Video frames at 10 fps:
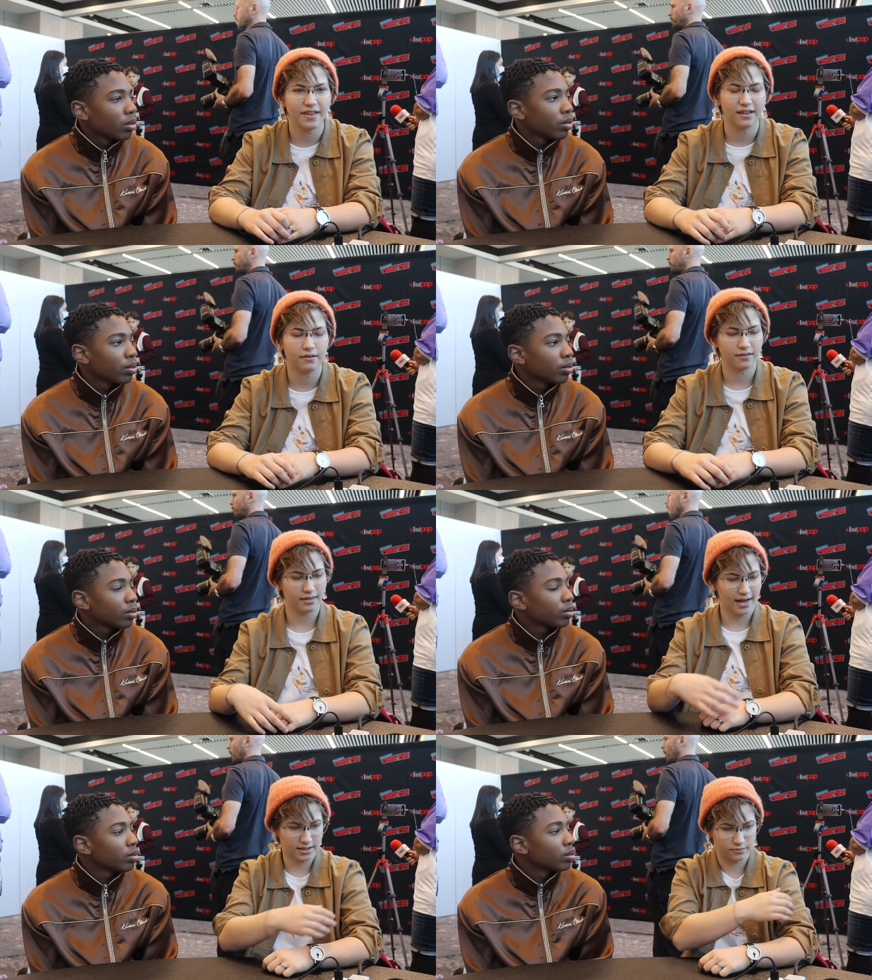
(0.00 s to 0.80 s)
Speaker 1: I think
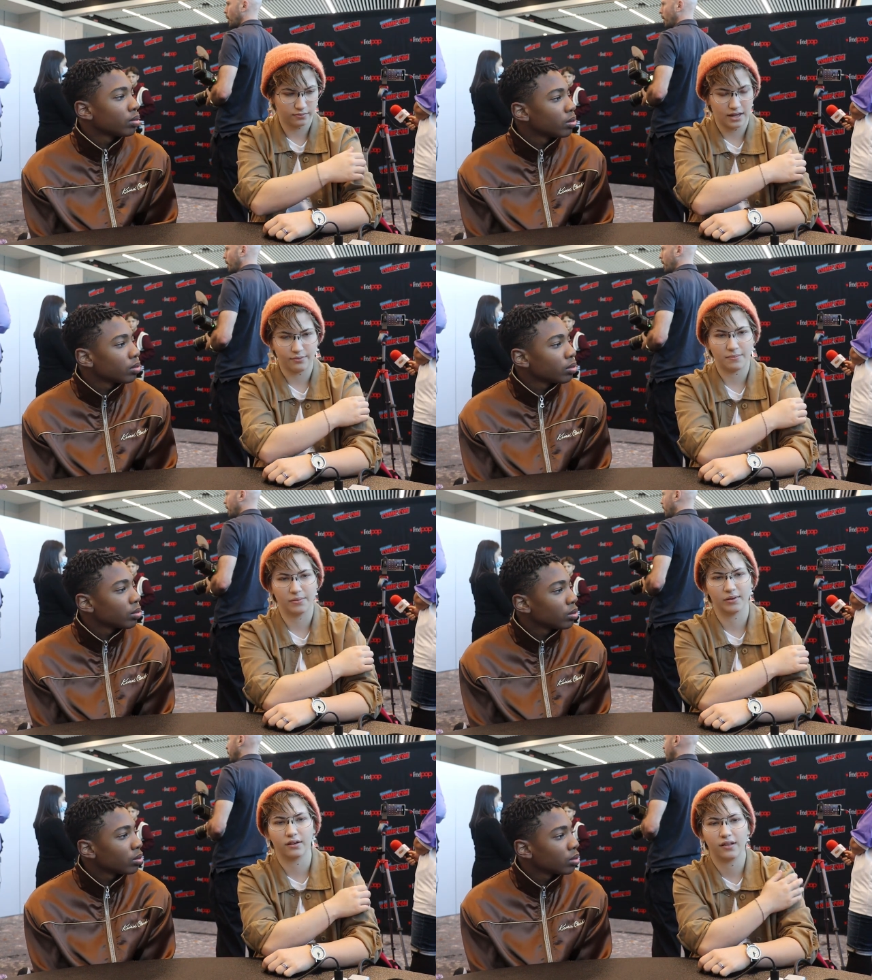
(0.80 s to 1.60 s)
that's like when
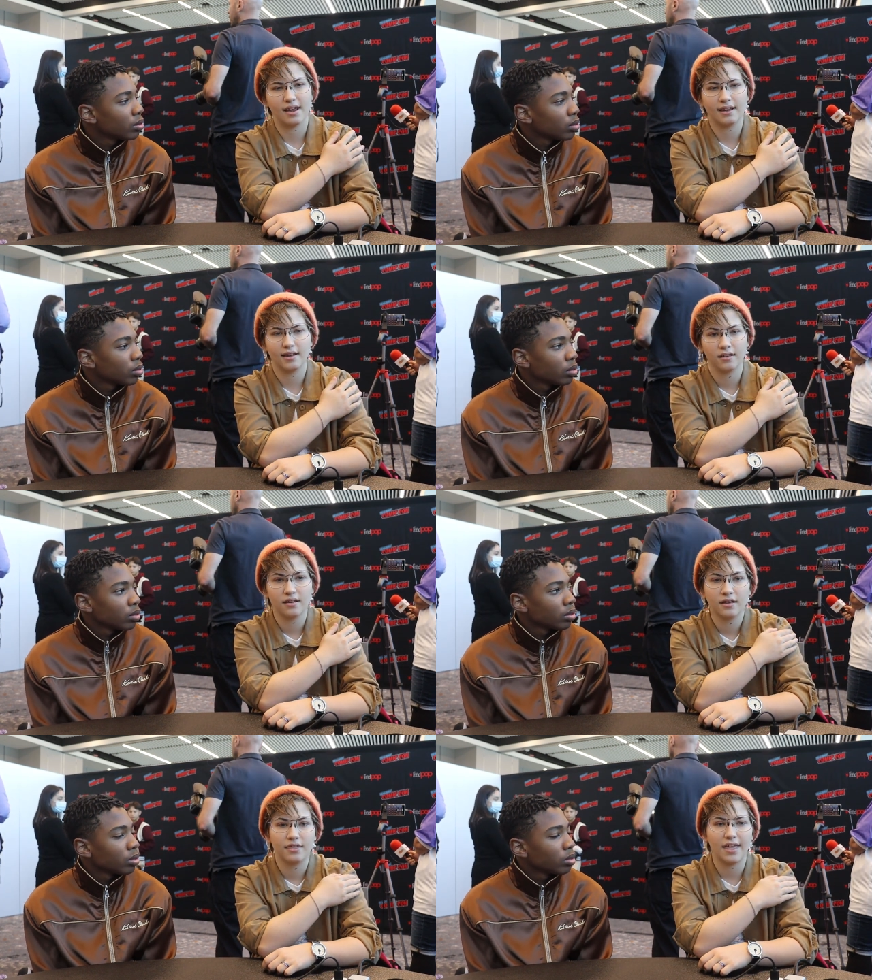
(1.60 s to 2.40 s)
people are like
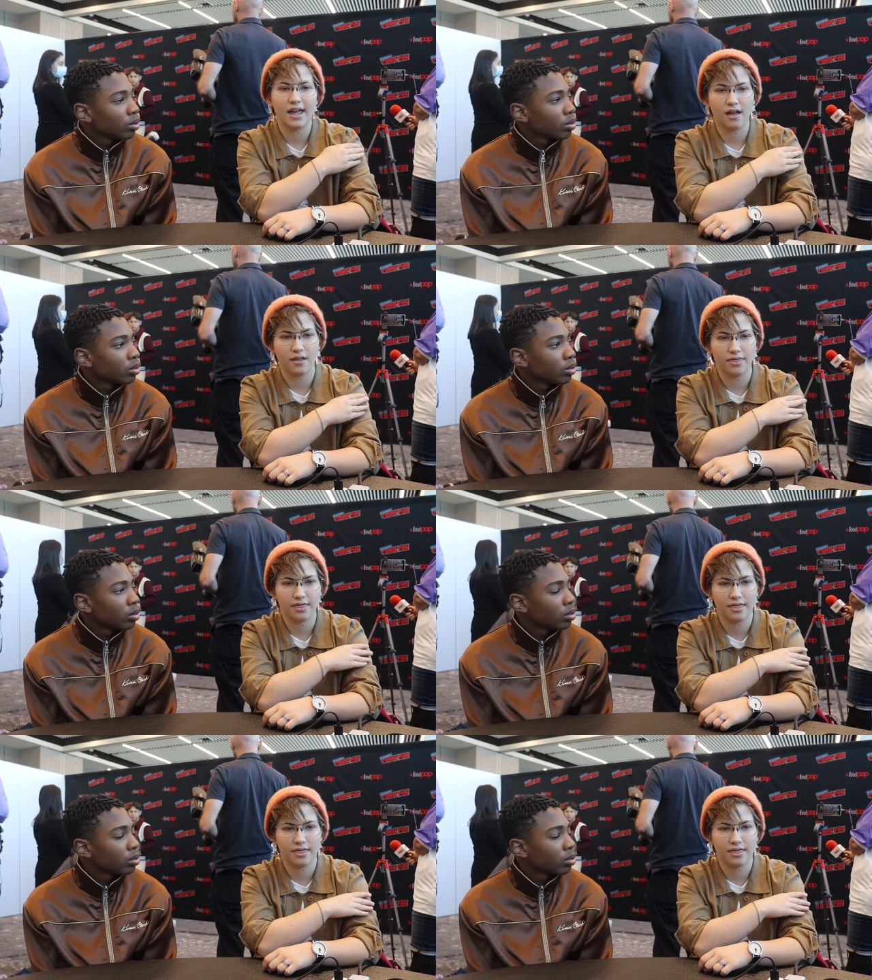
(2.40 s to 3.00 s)
they